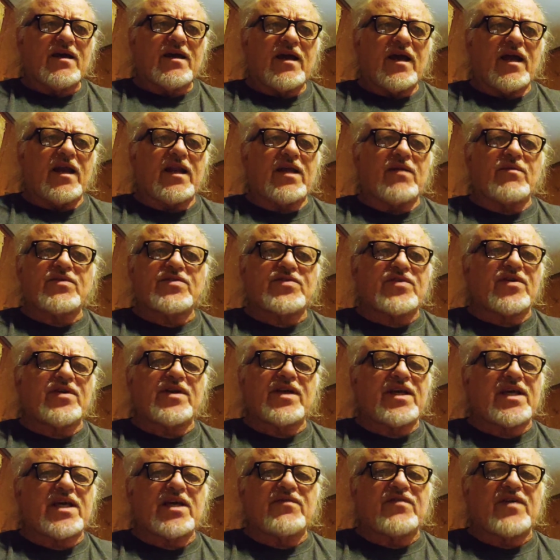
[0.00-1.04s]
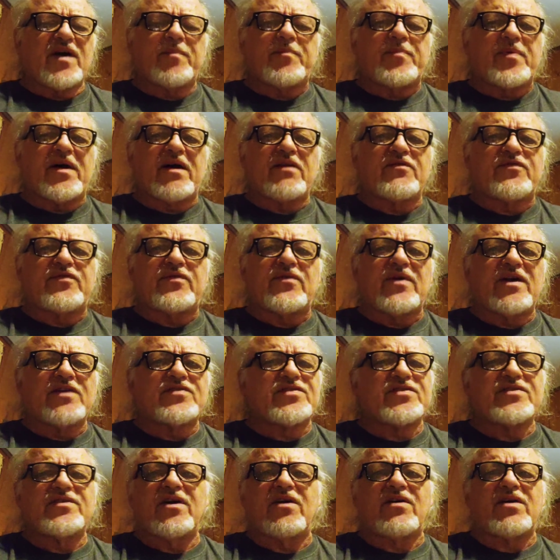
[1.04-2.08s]
And he was going to give up on 4. I
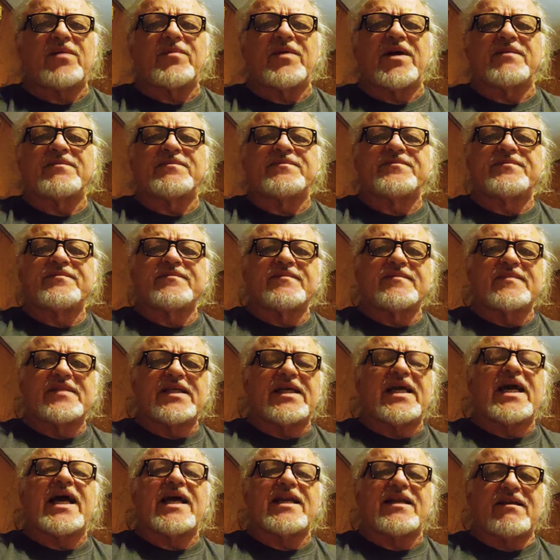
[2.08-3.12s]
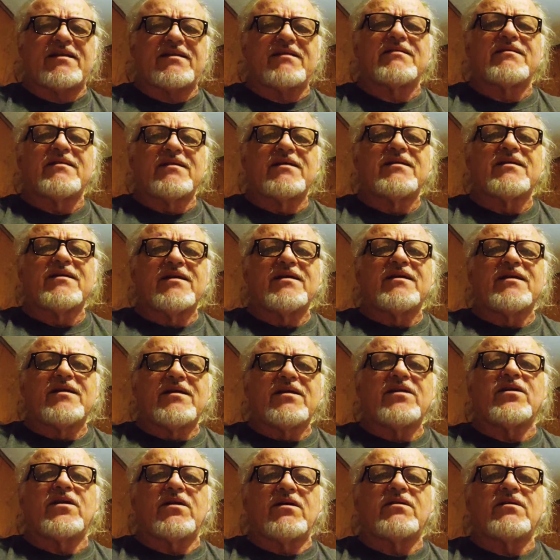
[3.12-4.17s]
said, "No, come on." He had it.
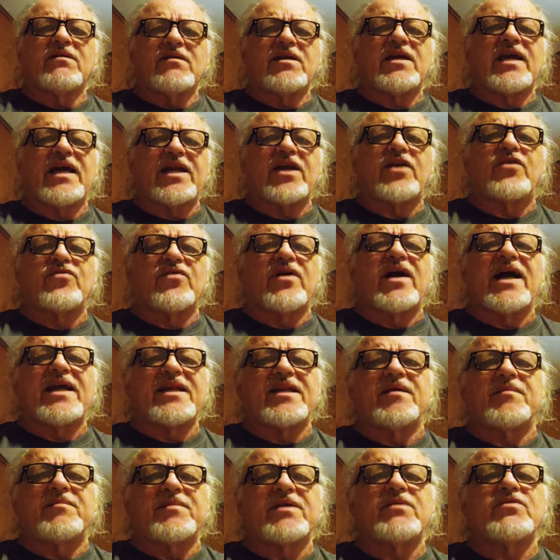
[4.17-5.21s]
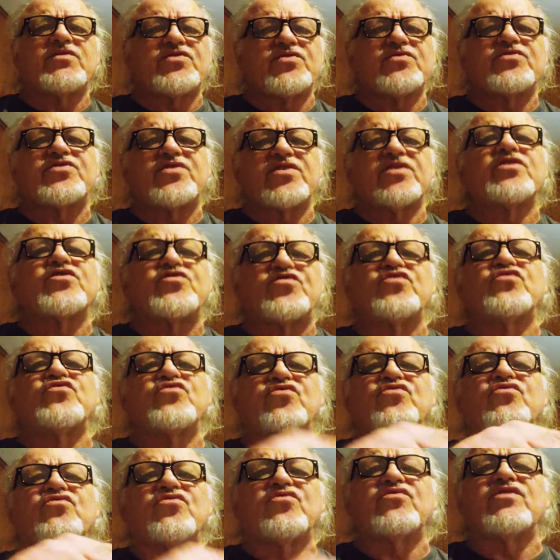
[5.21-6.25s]
You know, he had to grind them. He was used to this doom
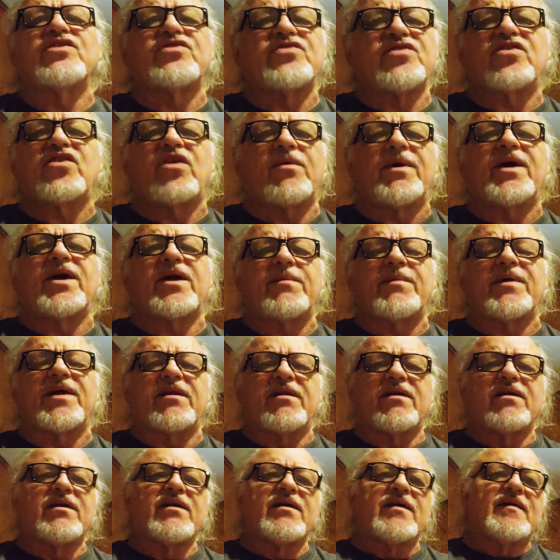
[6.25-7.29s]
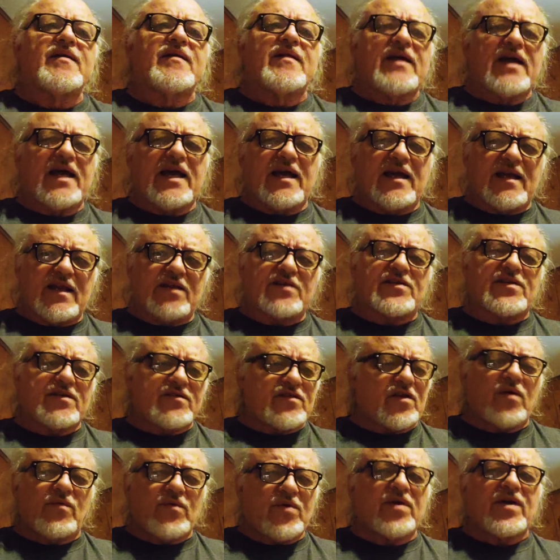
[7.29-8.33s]
noise. He said, "Come on, come on." And I said,
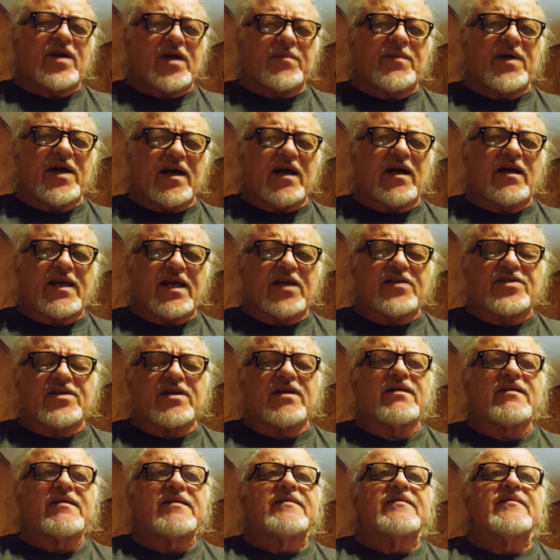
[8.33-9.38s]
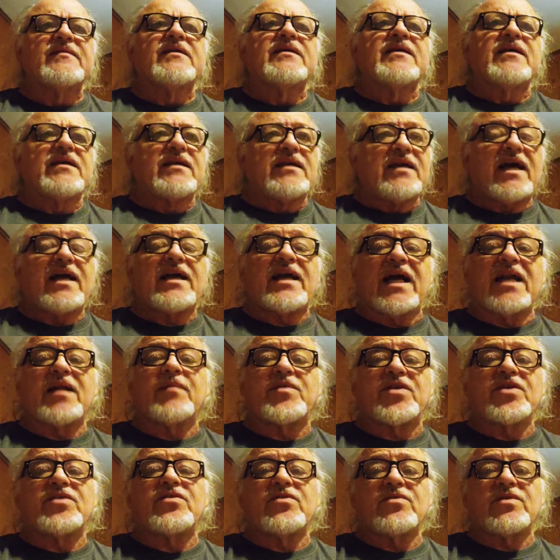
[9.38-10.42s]
"Don't worry, come on, I'll get you." I got him
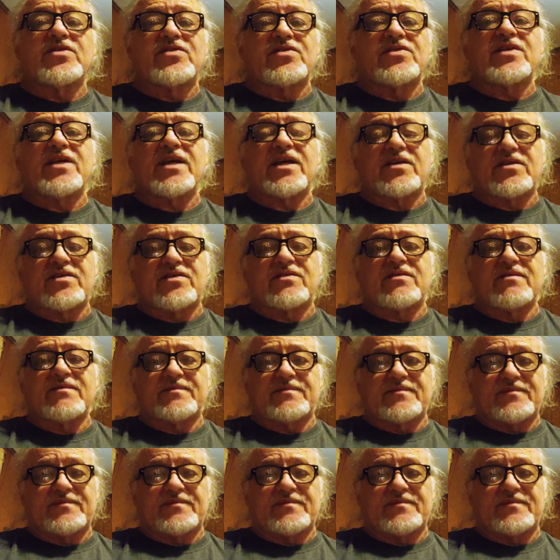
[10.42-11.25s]
to do a 6.